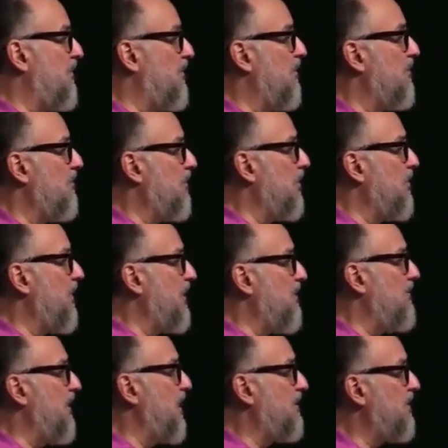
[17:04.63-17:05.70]
of the Rio
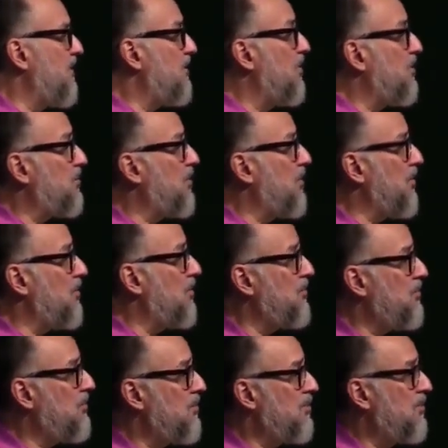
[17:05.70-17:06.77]
Grande Valley doesn't go to
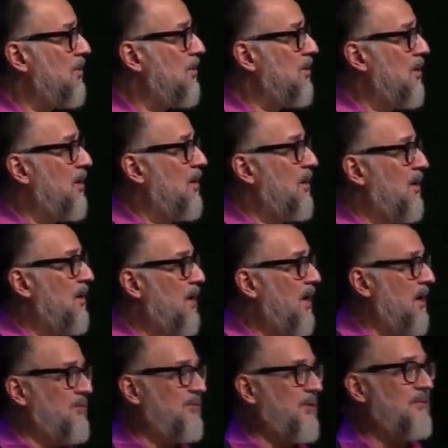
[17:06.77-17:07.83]
church.
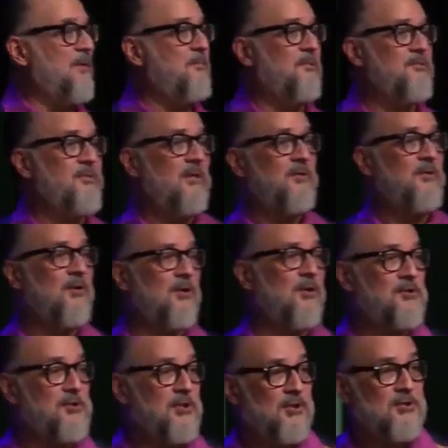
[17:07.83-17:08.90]
And if 70% don't go
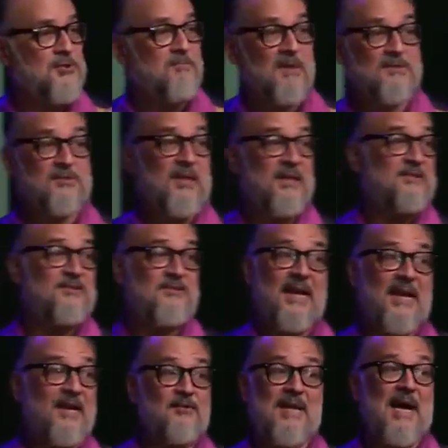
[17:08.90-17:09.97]
to church, much less
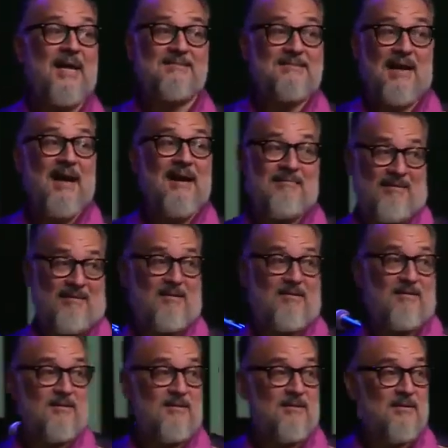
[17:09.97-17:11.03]
they are not tithing.
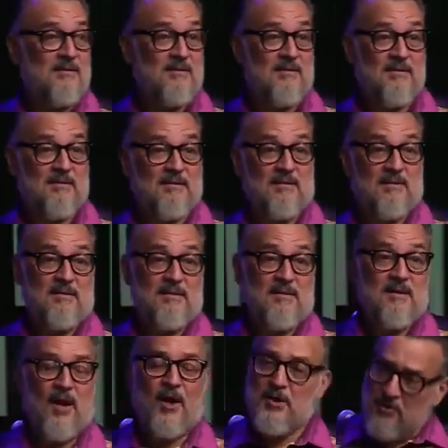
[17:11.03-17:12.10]

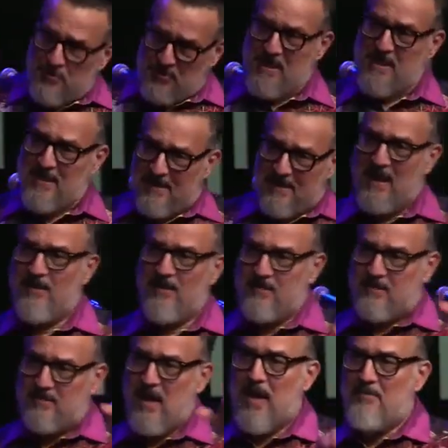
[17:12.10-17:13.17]
Are you seeing how
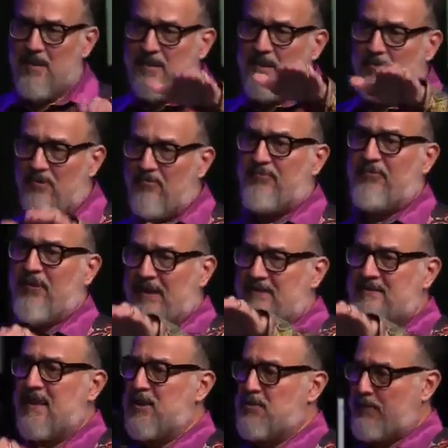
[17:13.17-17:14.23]
the domino
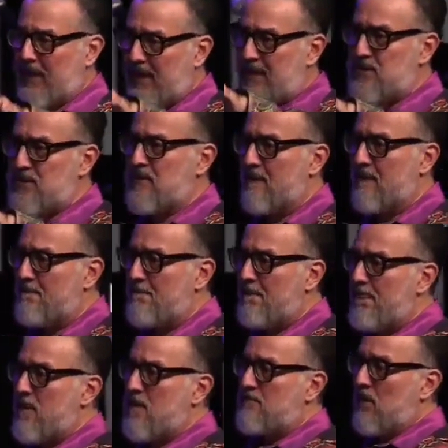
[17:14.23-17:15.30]
effect takes place?
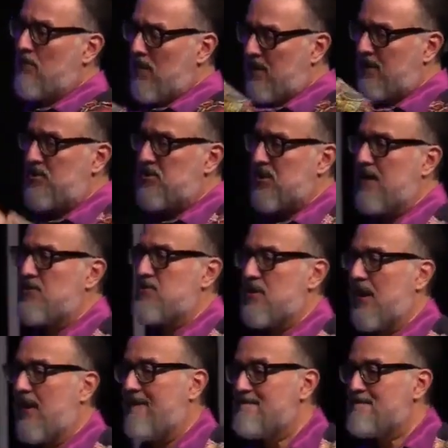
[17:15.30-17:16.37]
But we're going to change
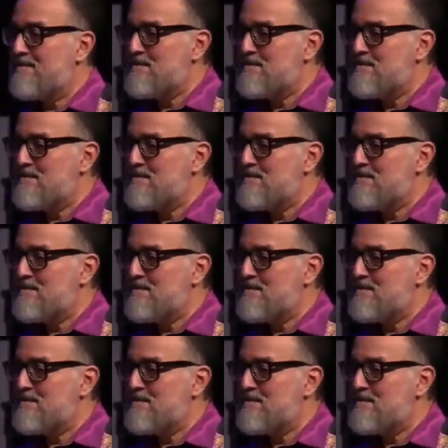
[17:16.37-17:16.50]
that.